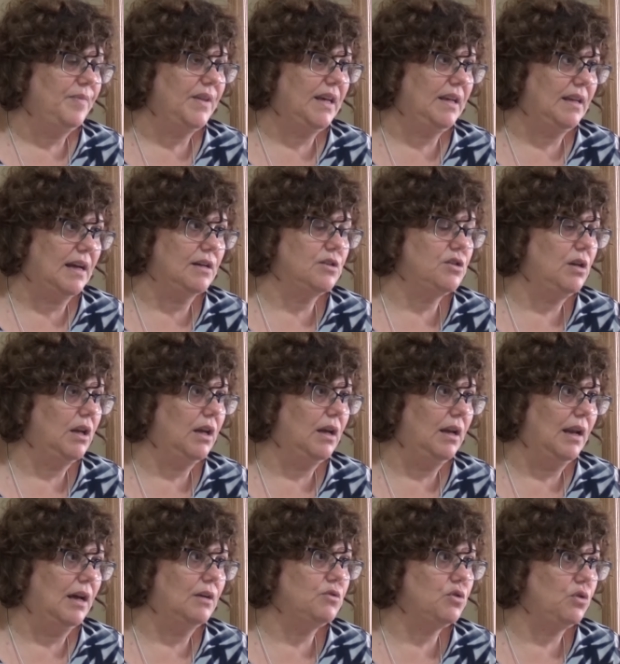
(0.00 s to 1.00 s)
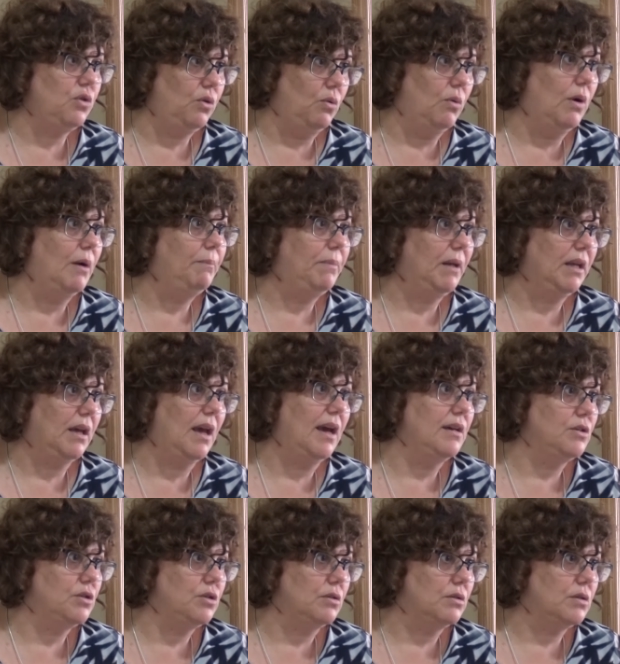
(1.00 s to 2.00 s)
It actually allows new
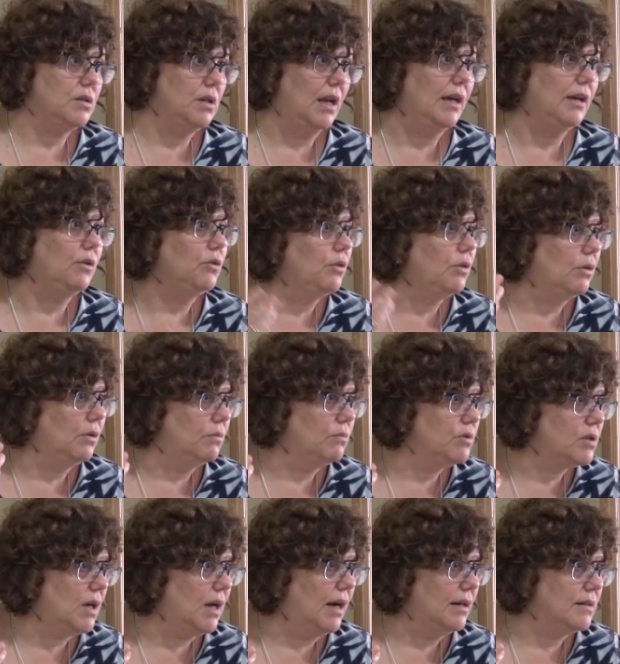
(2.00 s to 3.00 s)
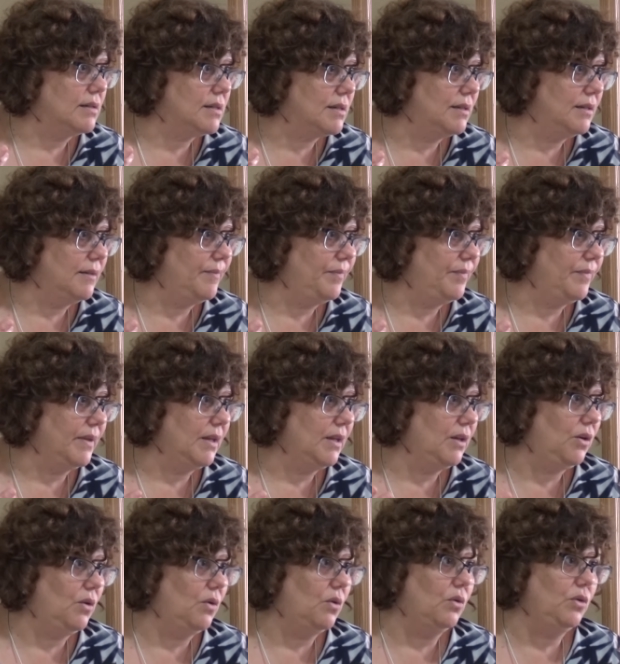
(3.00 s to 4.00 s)
applications like autonomous cars.
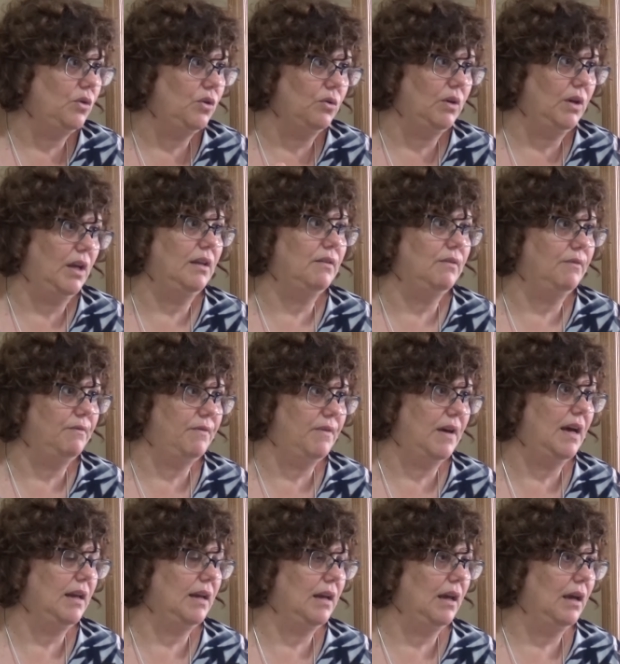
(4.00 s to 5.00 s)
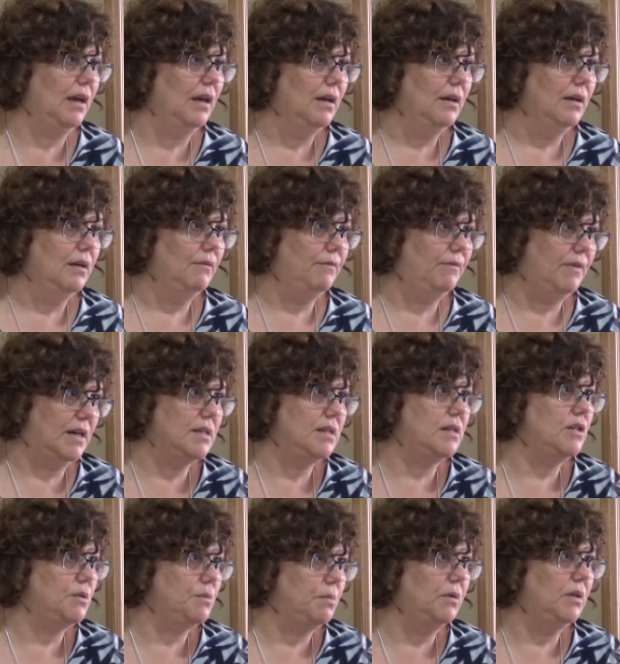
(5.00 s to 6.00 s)
Okay. You, you need very
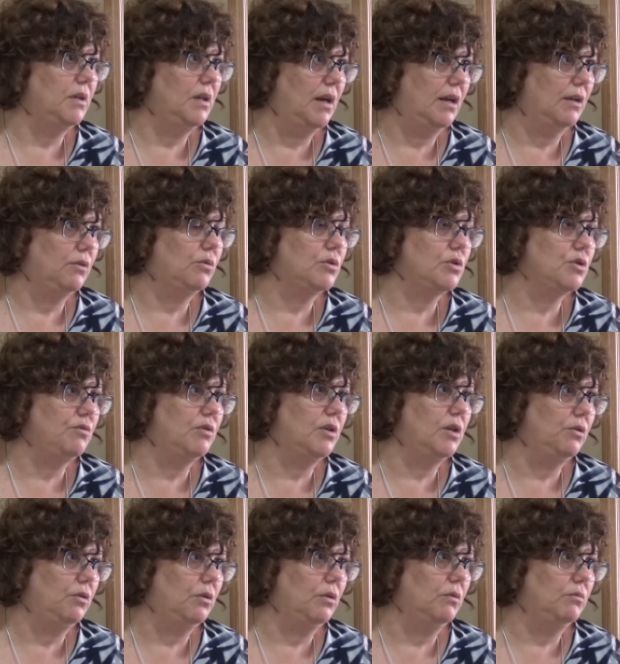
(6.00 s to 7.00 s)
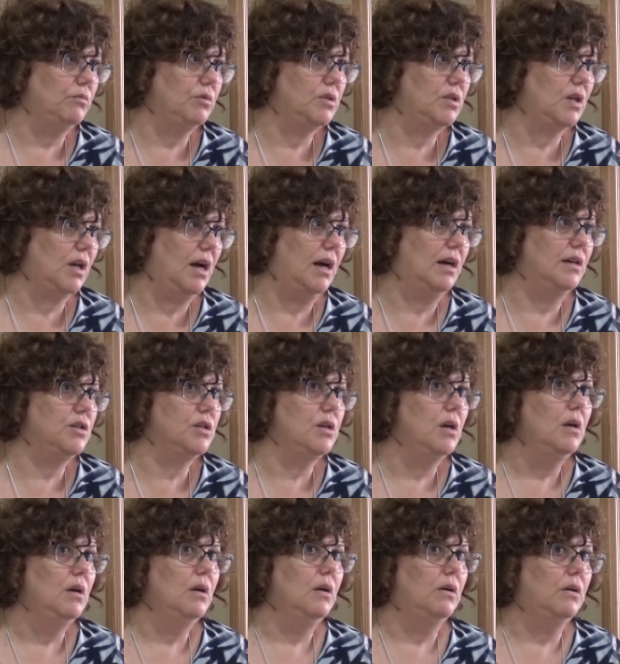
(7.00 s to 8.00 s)
fast responding networks for autonomous cars,
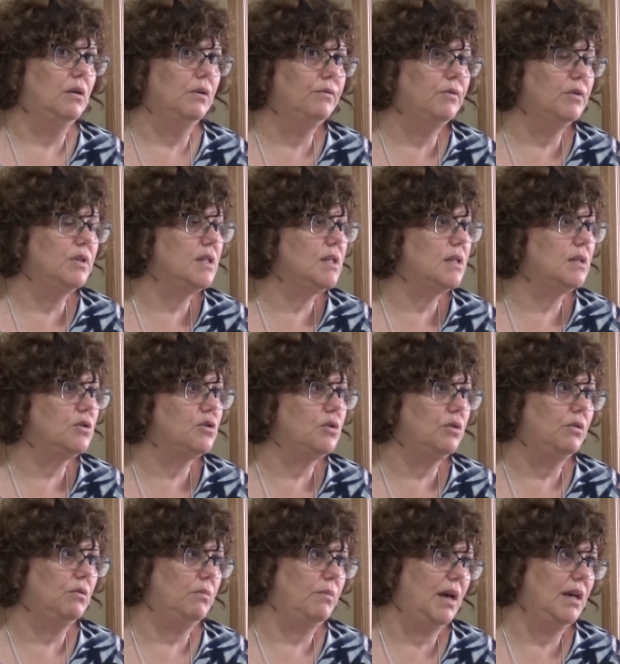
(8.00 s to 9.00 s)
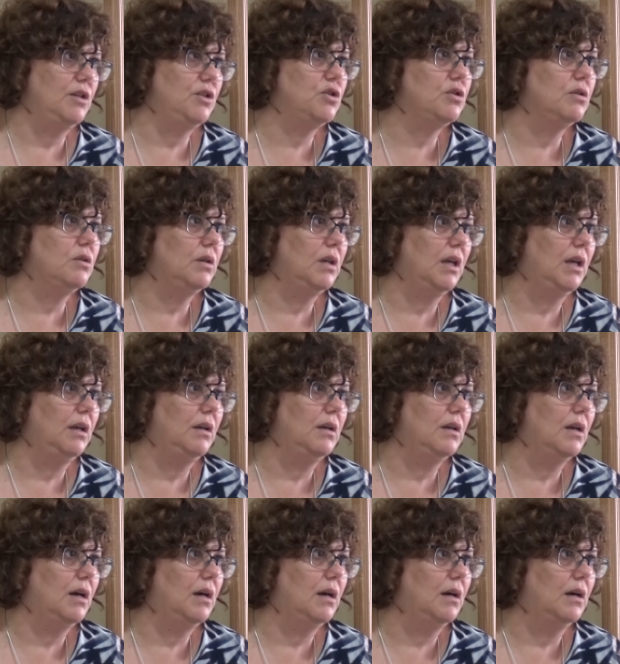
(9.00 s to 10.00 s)
or for instance, automation
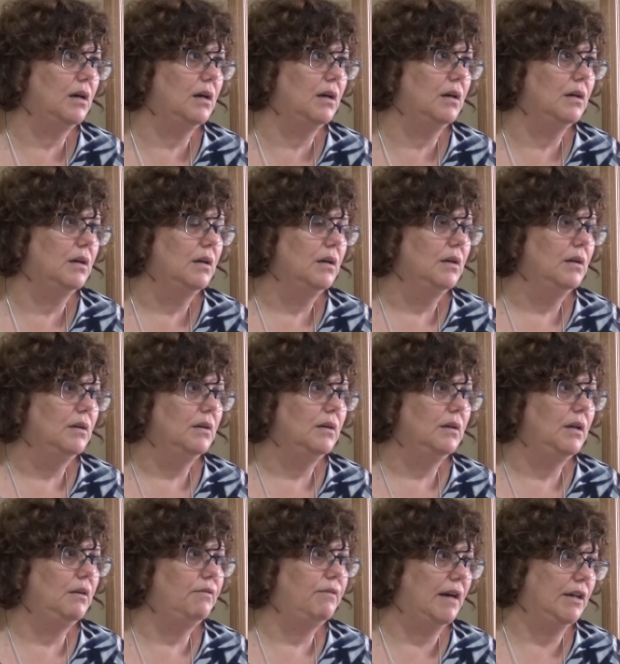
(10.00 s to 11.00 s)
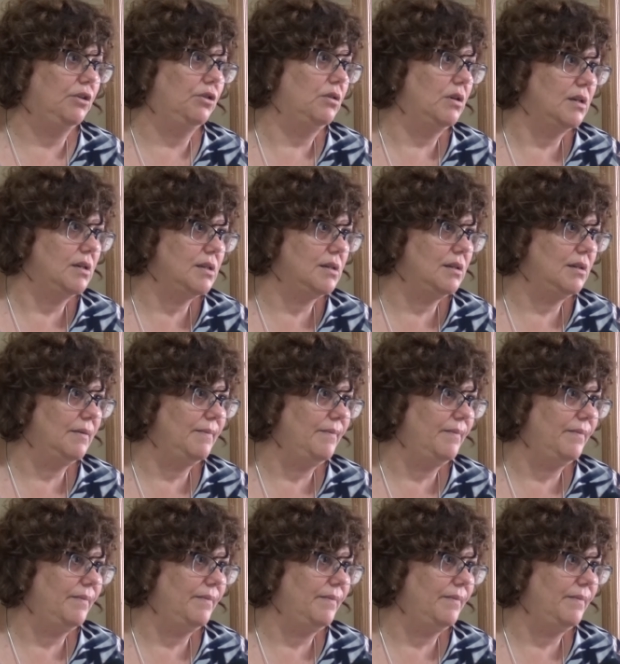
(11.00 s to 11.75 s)
in uh, in factories.